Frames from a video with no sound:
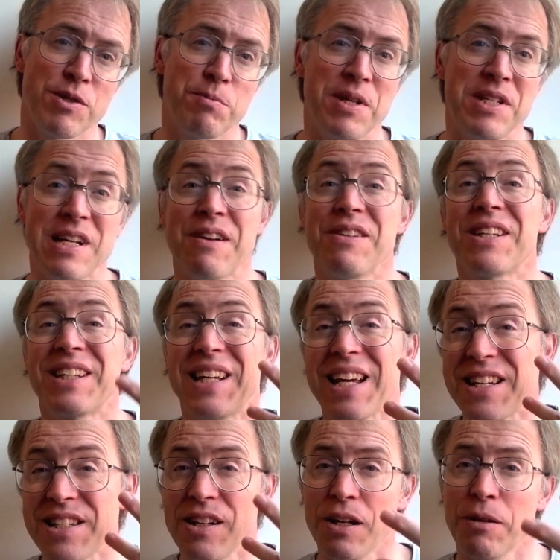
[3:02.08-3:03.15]
It's been down to
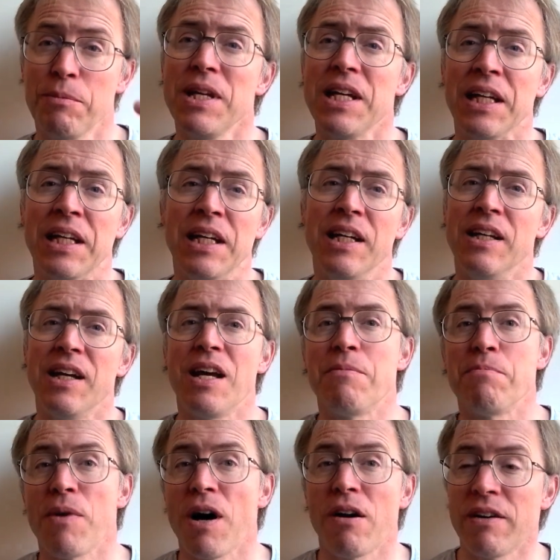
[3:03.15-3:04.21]
geeks like me,
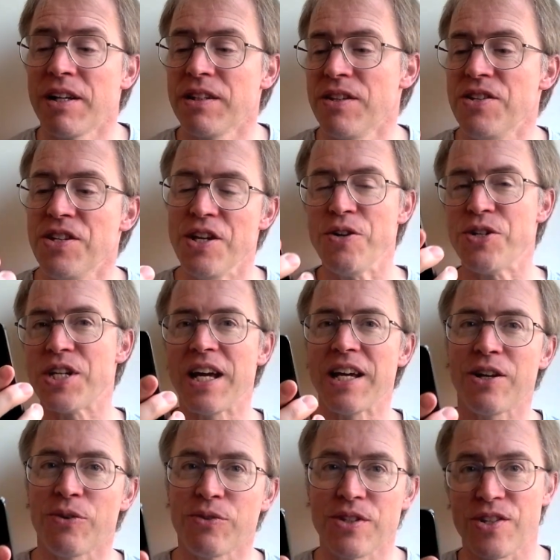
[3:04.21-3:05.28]
admiring the new
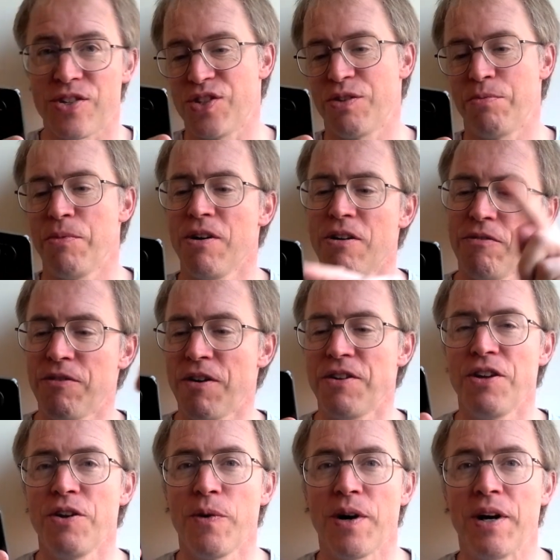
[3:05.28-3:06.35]
take on the smartphone
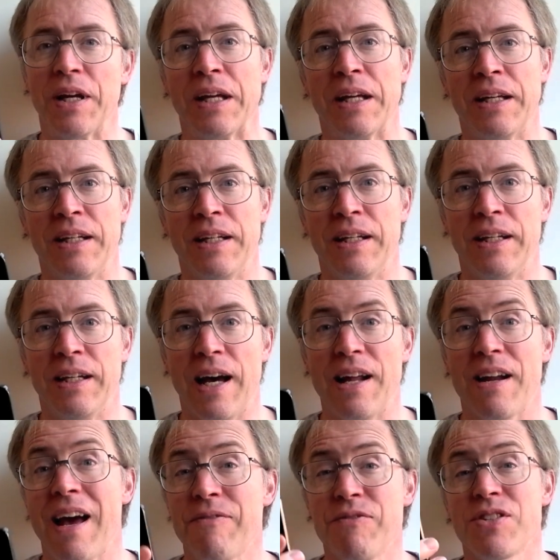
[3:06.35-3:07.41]
UI. And
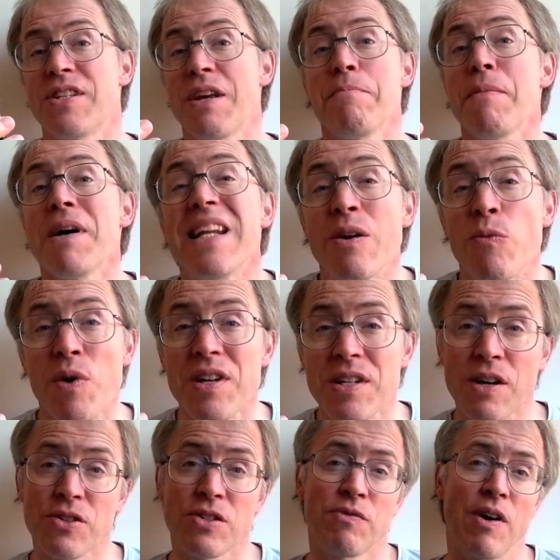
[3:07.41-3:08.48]
I haven't seen many
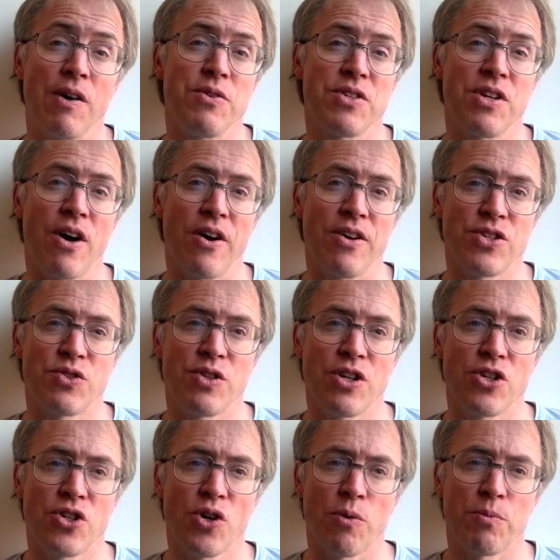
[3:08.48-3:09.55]
Windows phones in high street
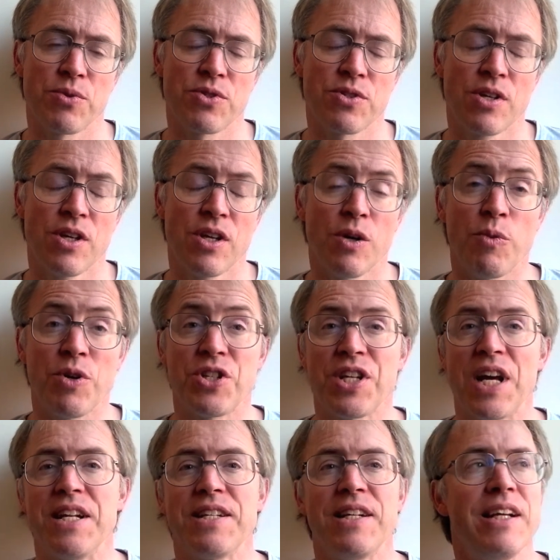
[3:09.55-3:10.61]
shops, which
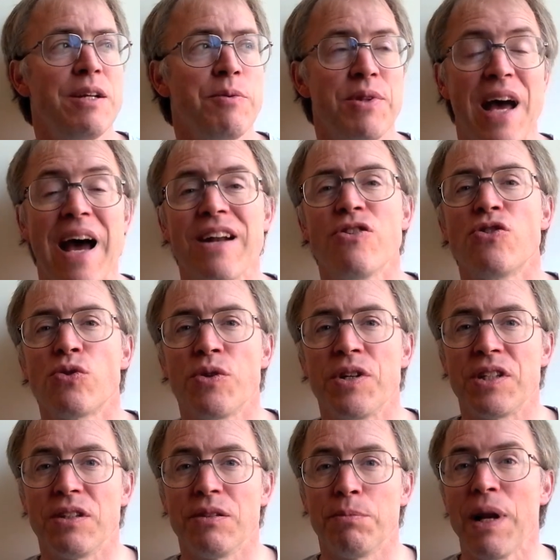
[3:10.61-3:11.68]
tend to lead with
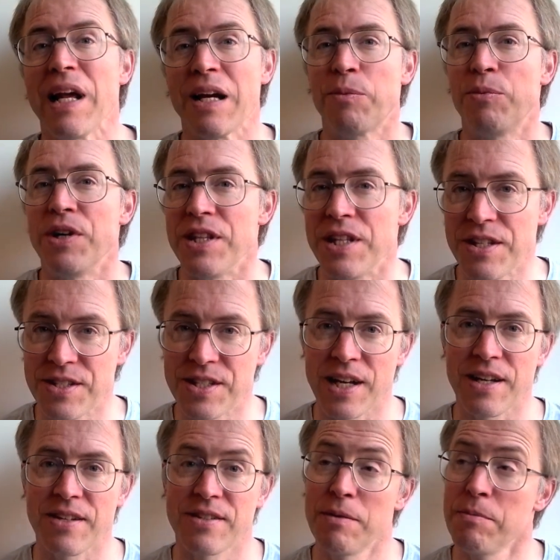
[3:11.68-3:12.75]
Android and BlackBerry these
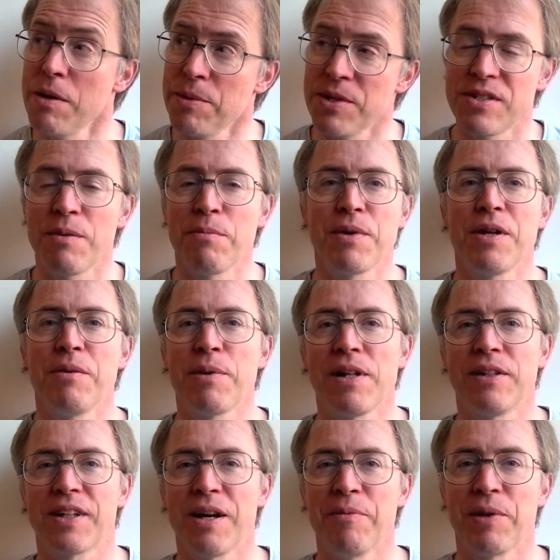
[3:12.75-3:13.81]
days, and maybe Symbian
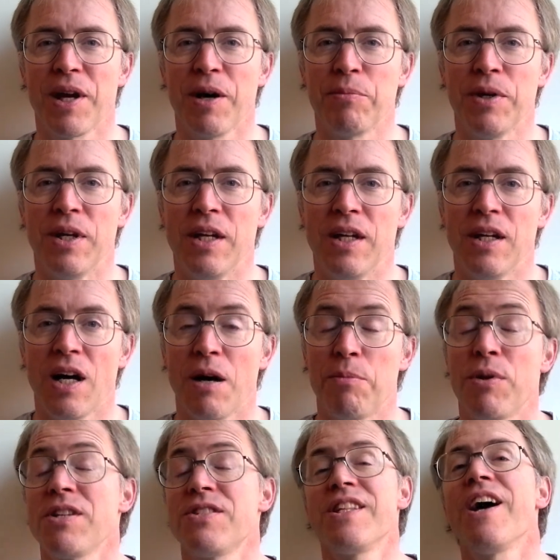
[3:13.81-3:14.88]
Bell coming up,
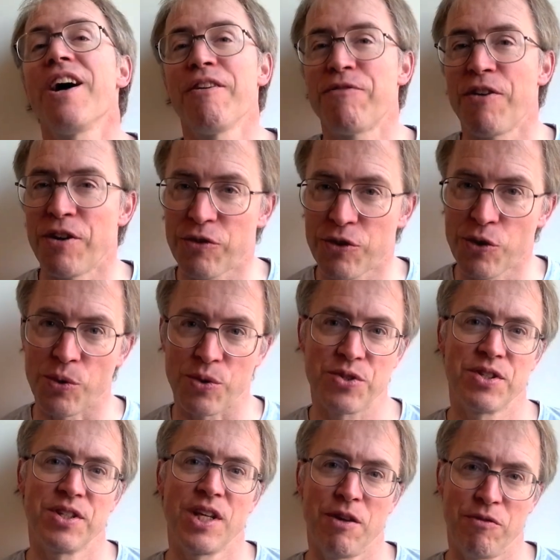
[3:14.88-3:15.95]
plus the iPhone, of
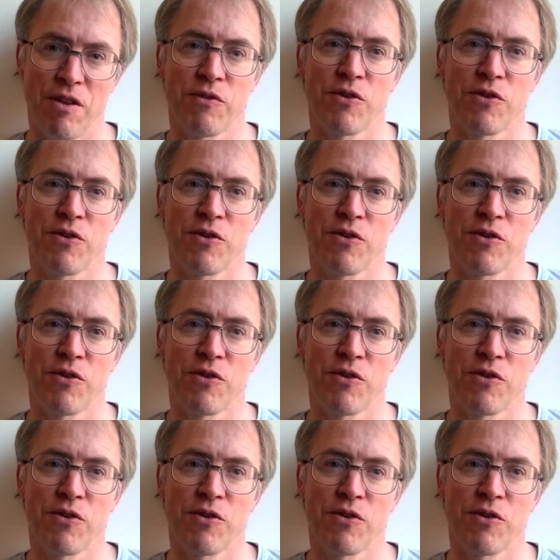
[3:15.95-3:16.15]
course, if they've